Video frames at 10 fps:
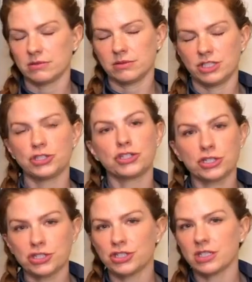dish
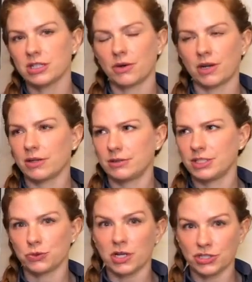detergent or
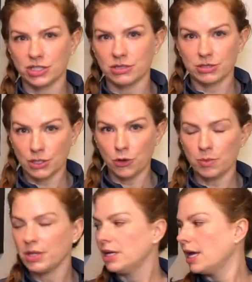dishwashing soap,
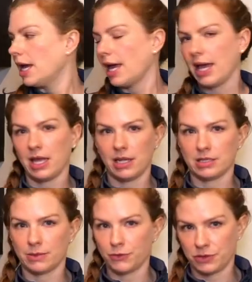and
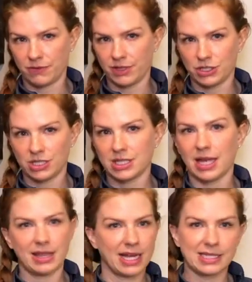some fruits and veggies,
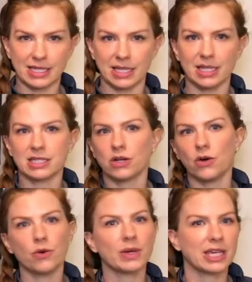and that's it. That's
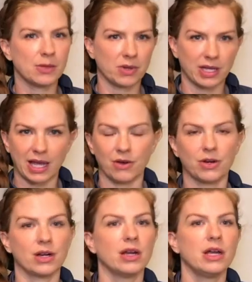all we keep on the
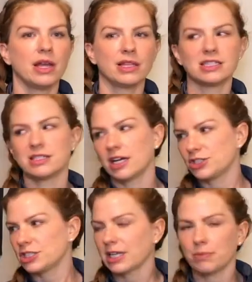counter. This is not
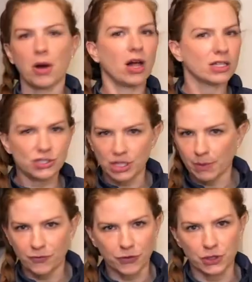just like polished
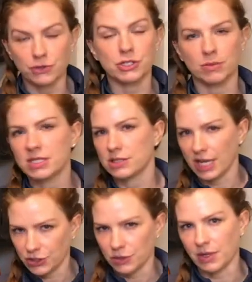up for YouTube. This is
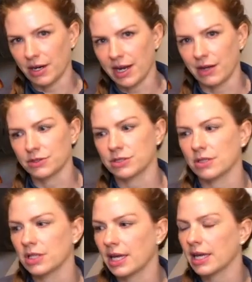actually what our counters
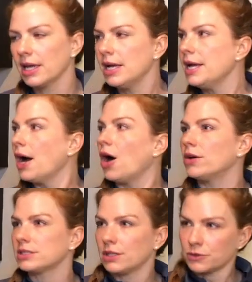look like.
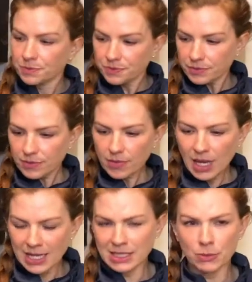Also,
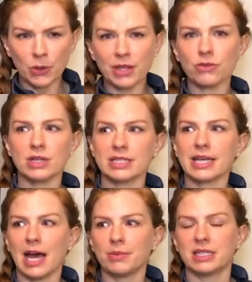as I'm going through these
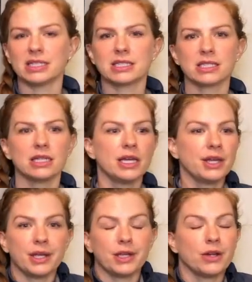cabinets,
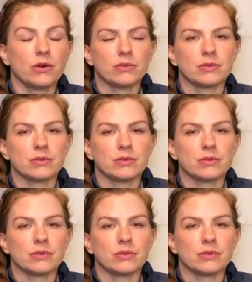you know,